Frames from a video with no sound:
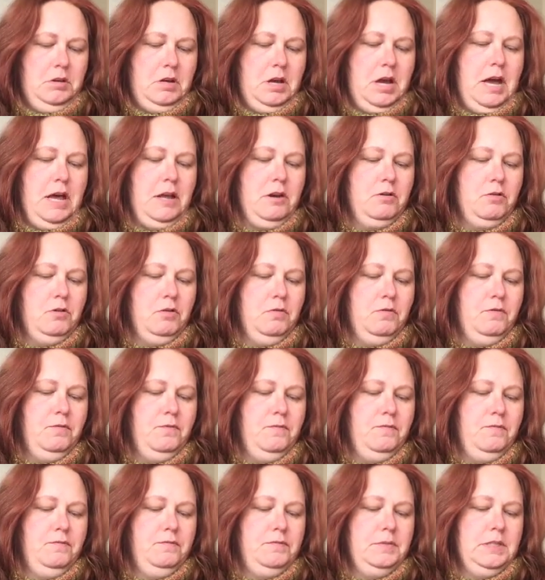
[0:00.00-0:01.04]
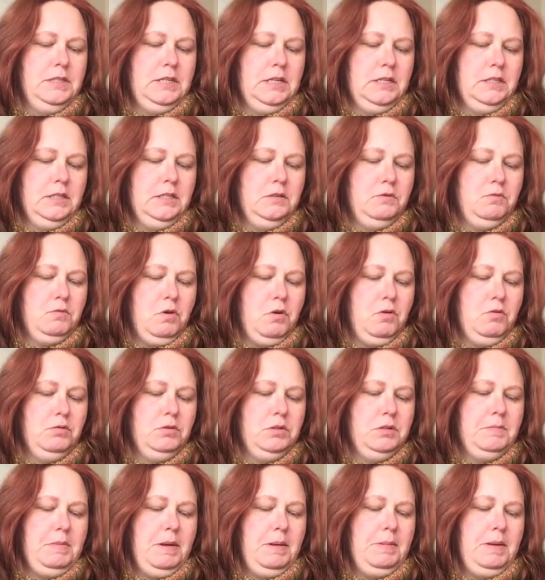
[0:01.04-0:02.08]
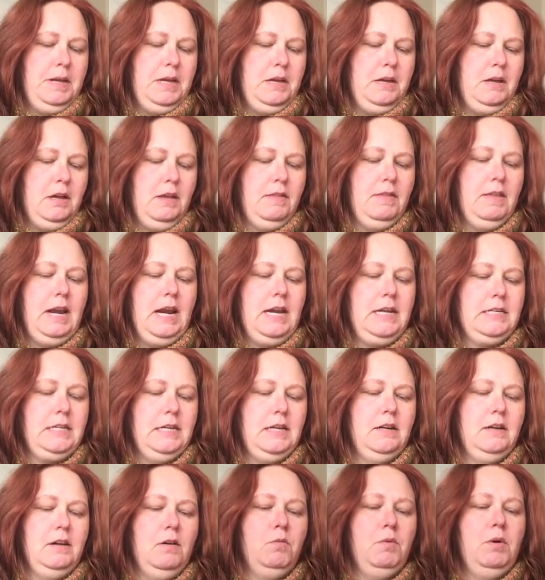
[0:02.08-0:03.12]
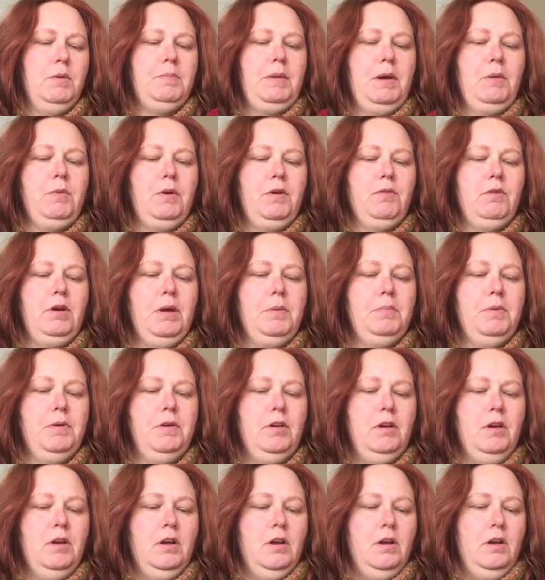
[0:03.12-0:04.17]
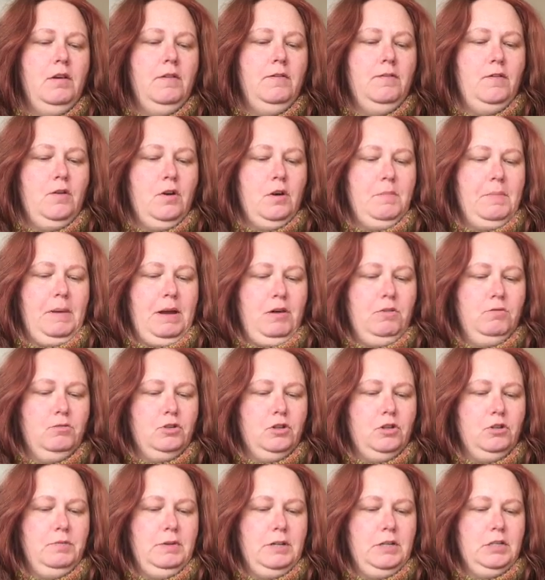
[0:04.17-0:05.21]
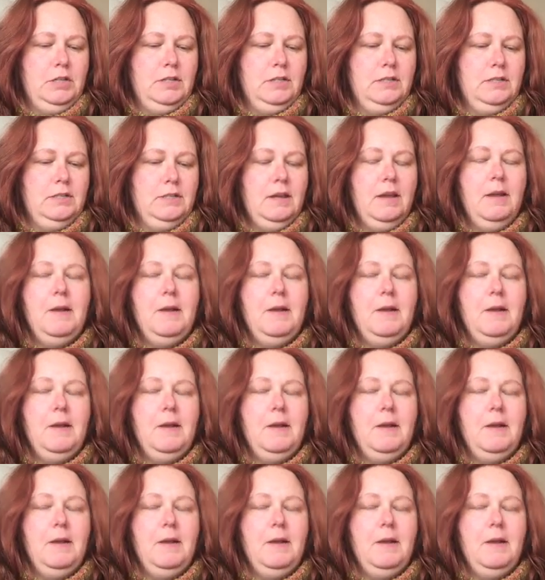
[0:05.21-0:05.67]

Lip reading: I don't know, 6 rows maybe, and then I did a 1x1 rib for about 2 inches.